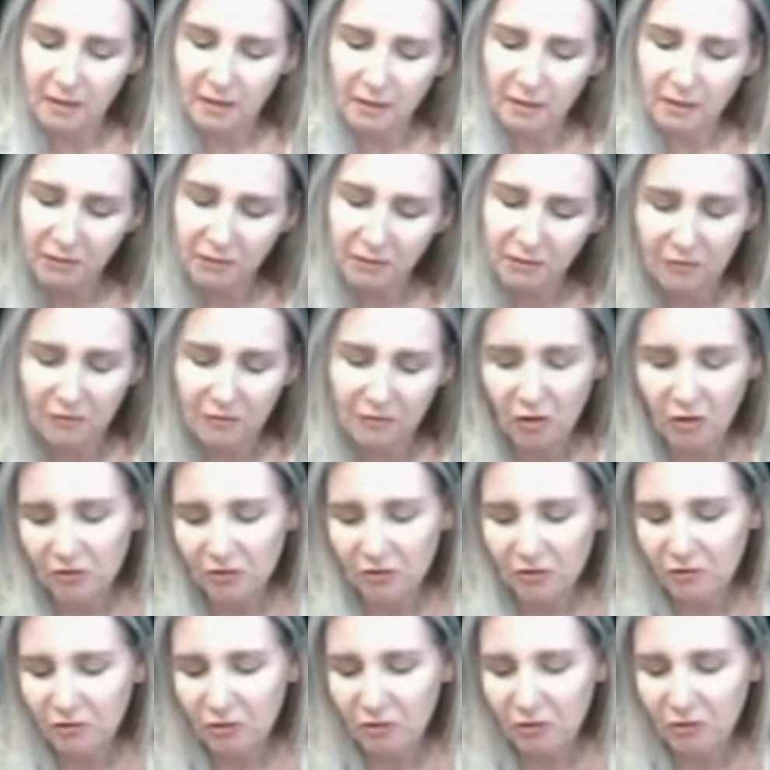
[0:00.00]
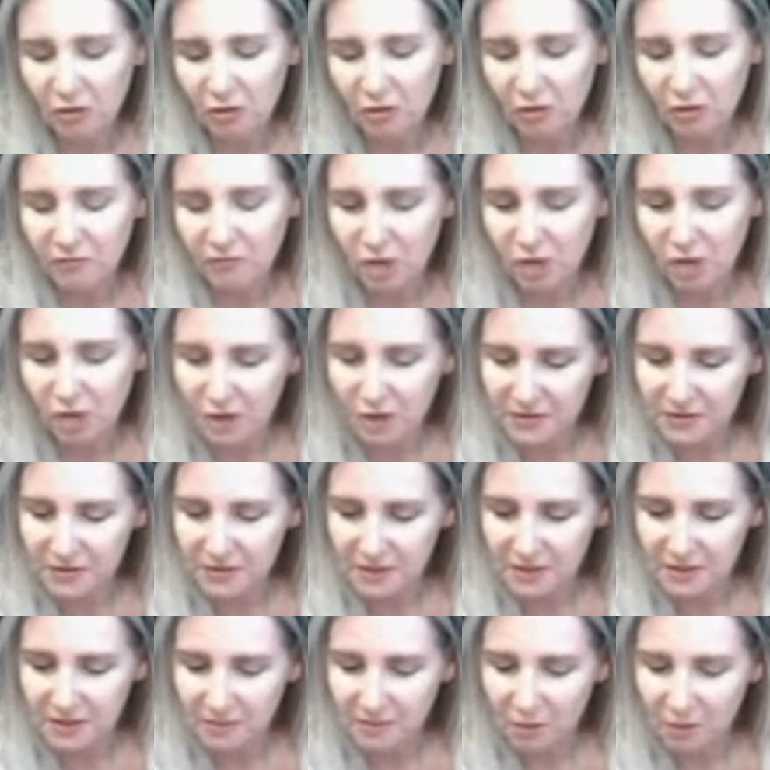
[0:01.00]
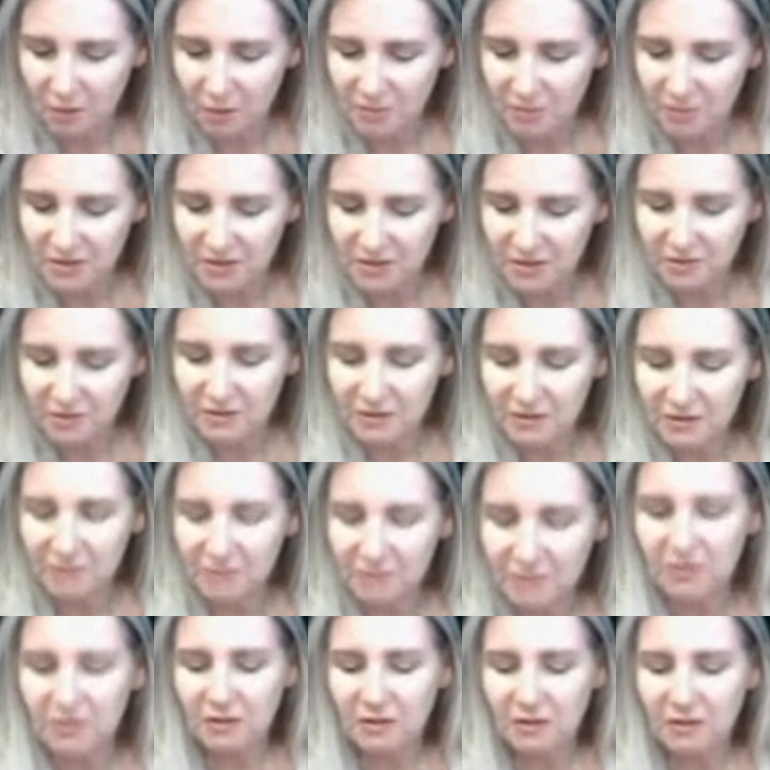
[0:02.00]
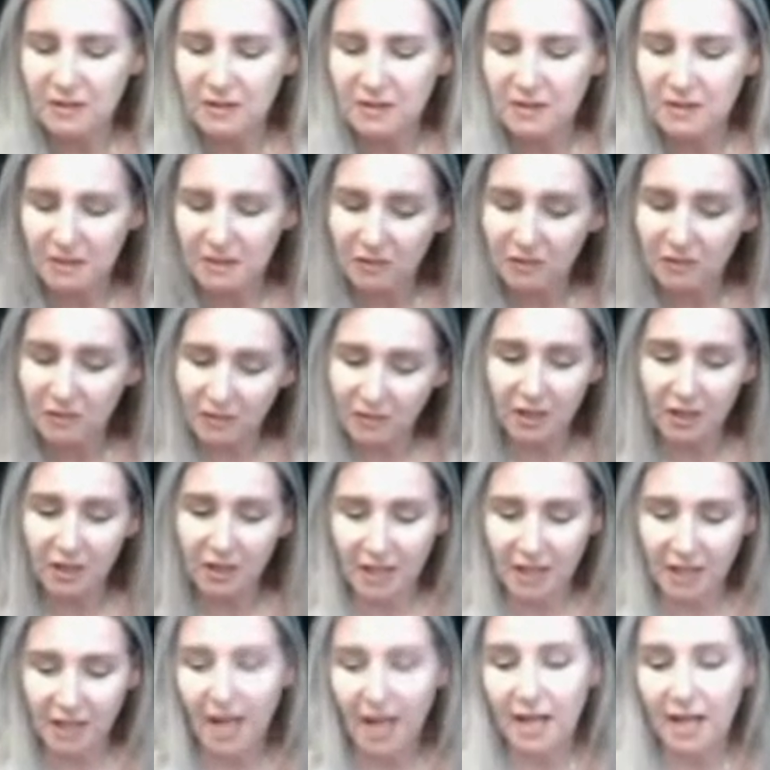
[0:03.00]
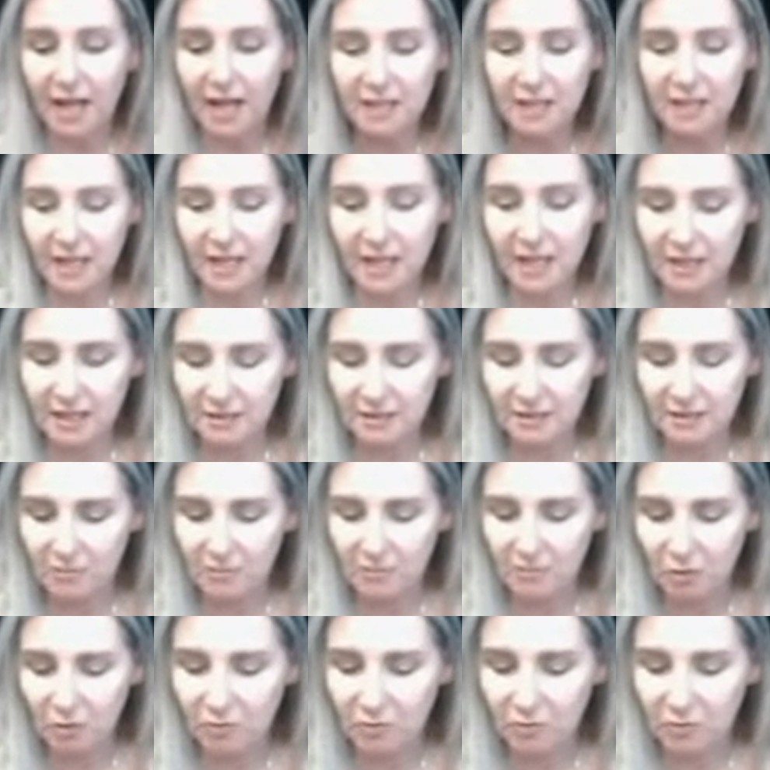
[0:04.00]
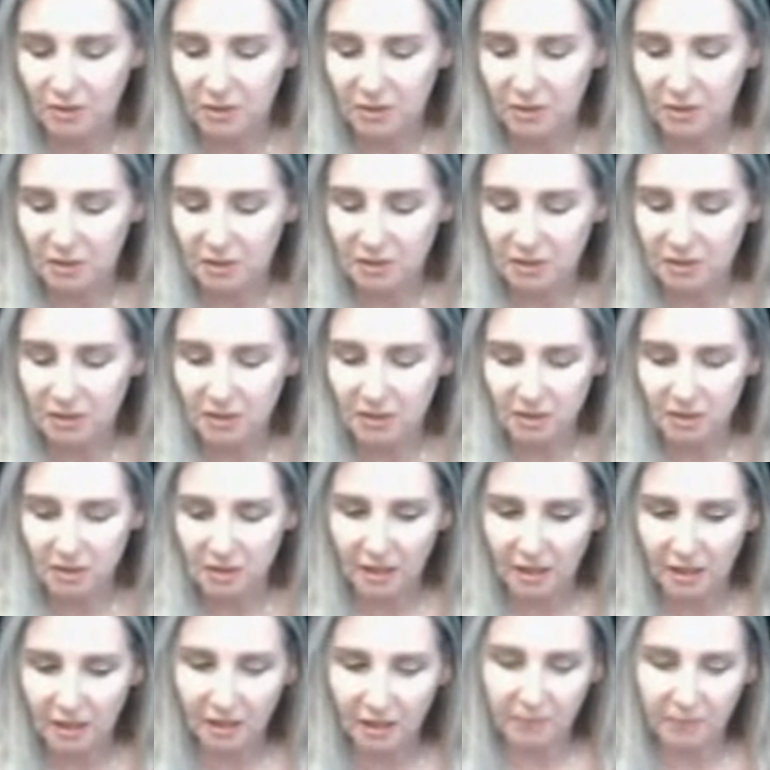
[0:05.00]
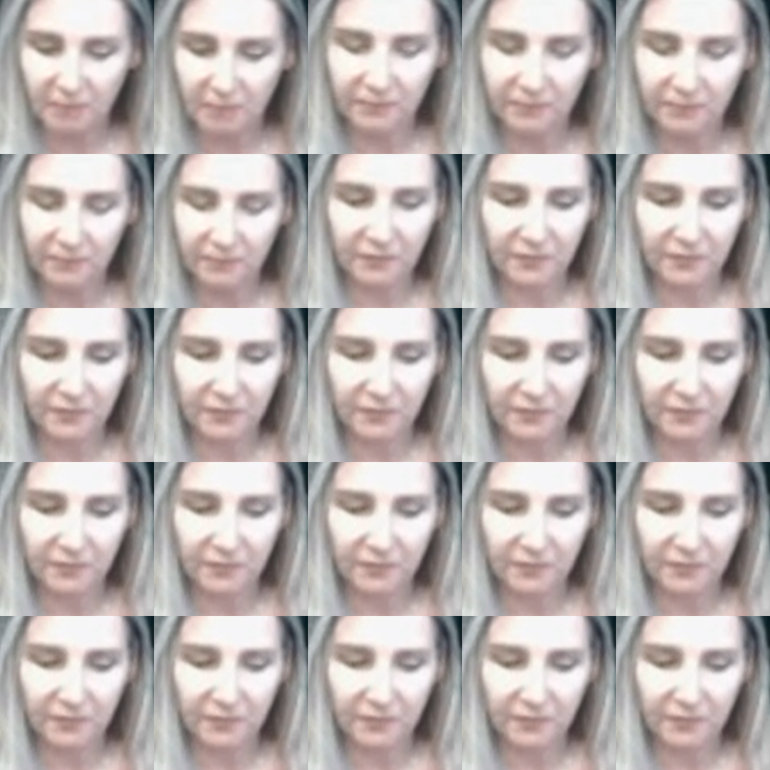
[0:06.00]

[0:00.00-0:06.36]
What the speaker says: you've gone through a lot of loss at the moment, so you're feeling heartache at the moment, and